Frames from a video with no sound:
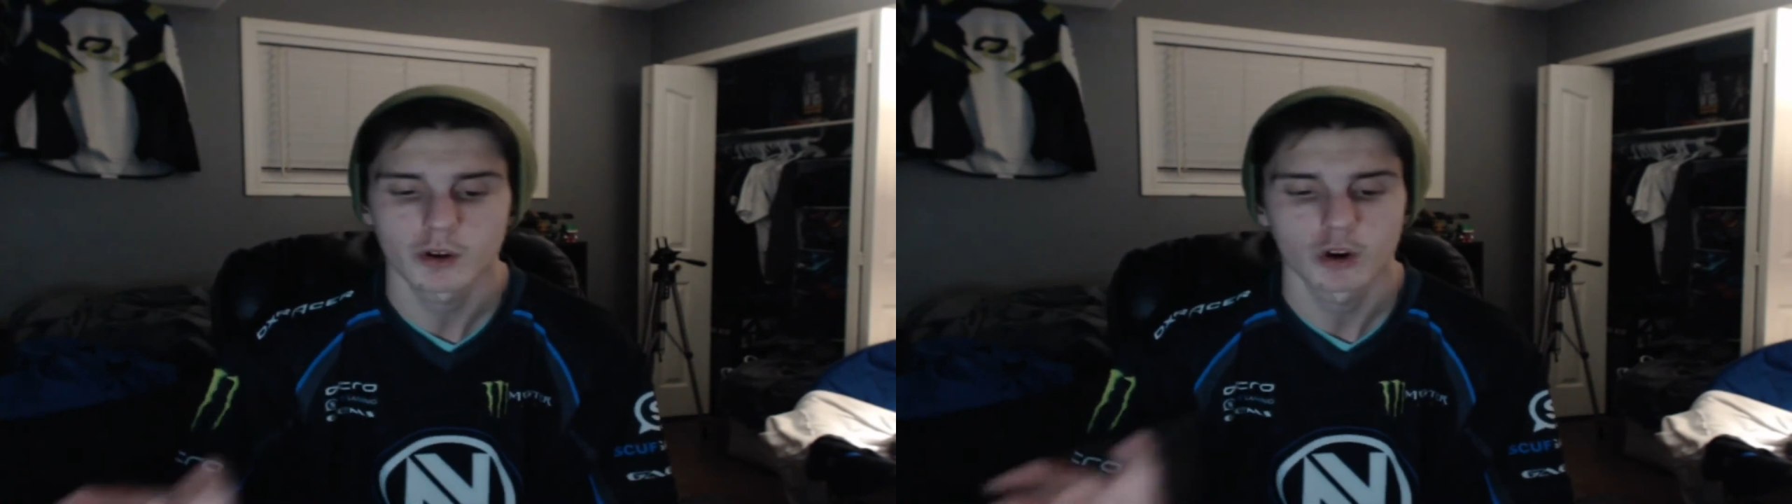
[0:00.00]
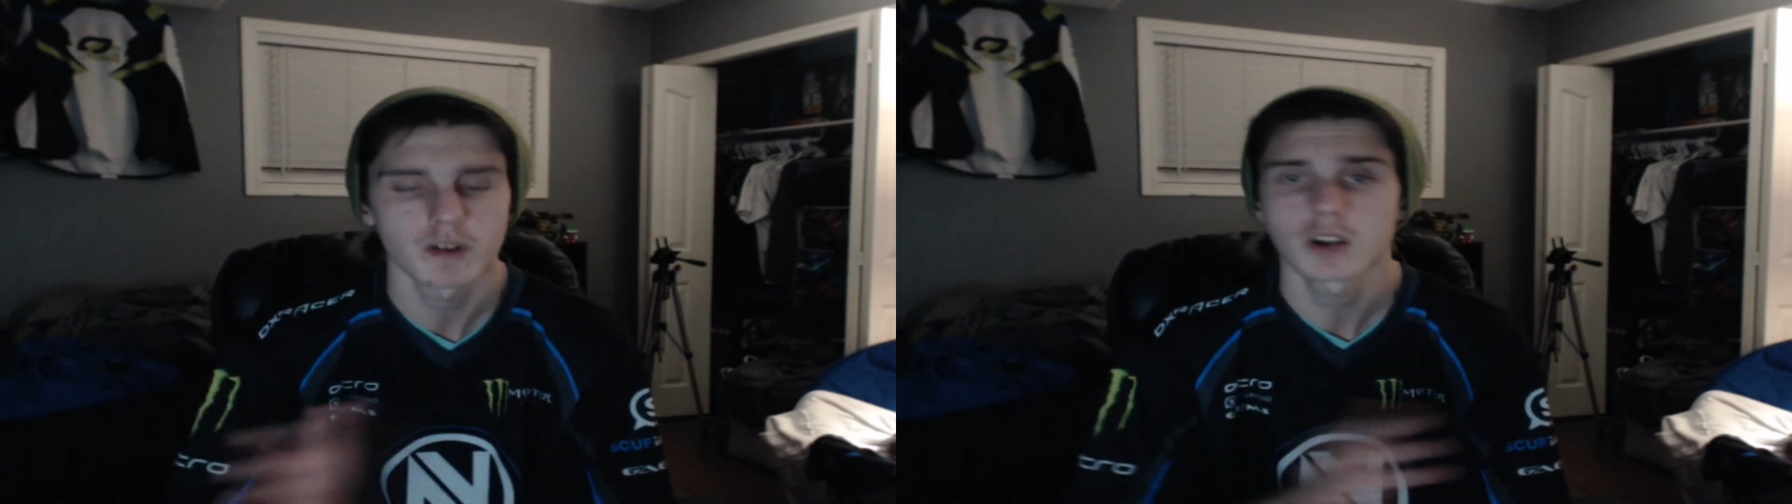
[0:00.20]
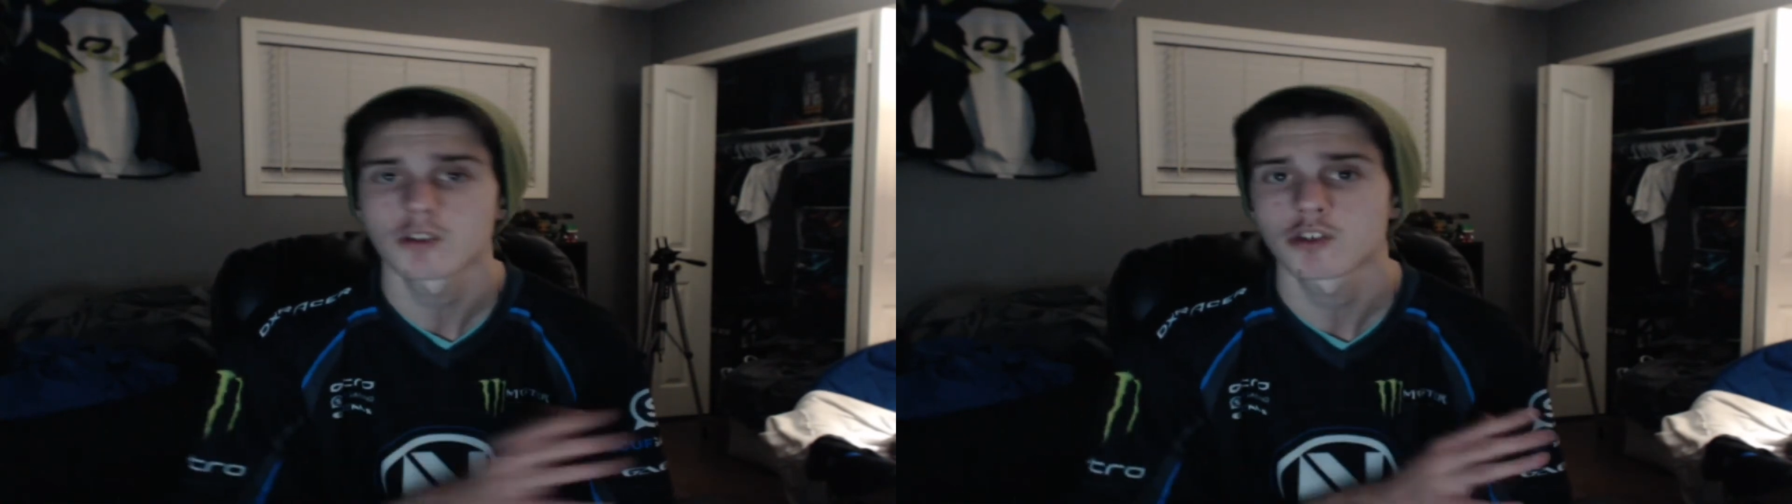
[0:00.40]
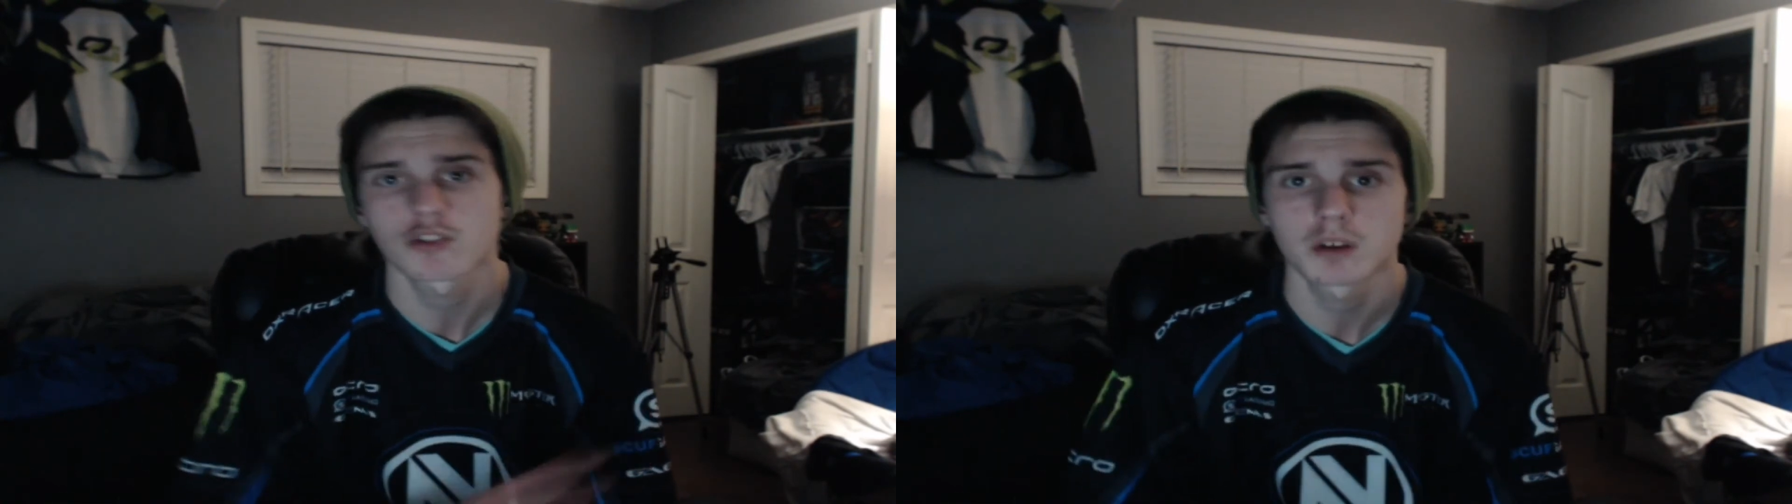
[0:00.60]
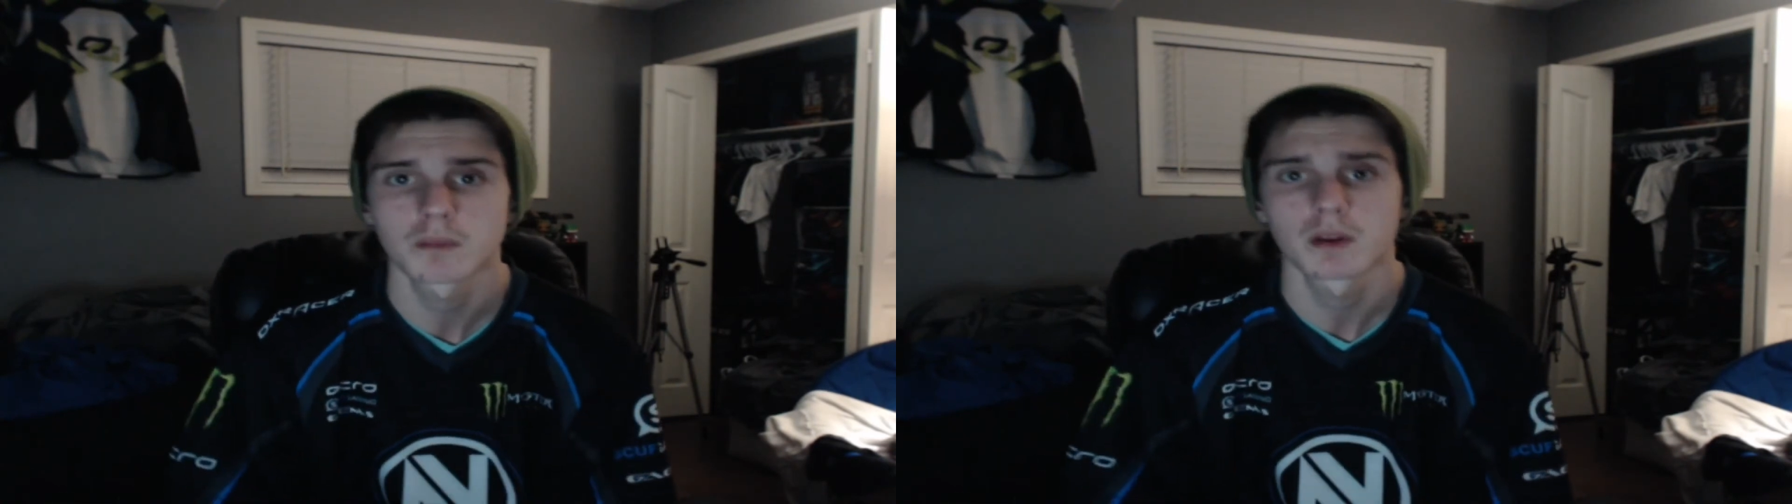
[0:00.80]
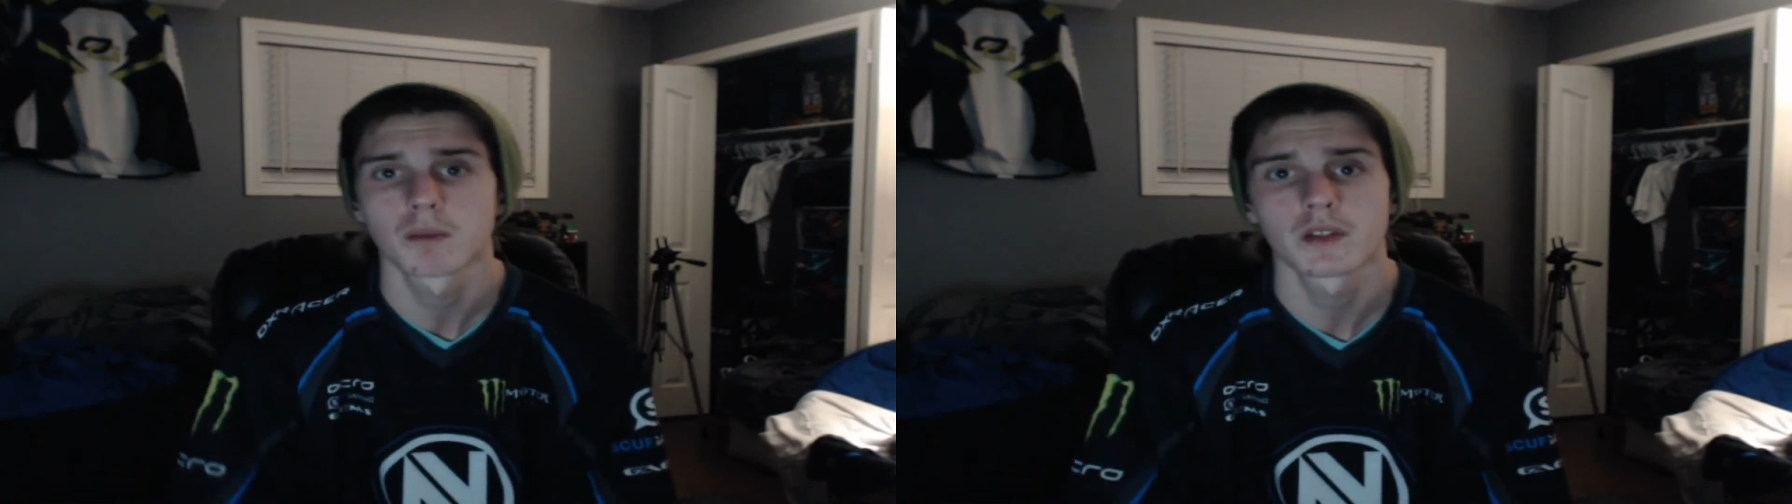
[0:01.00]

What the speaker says: or if I don't stream in a month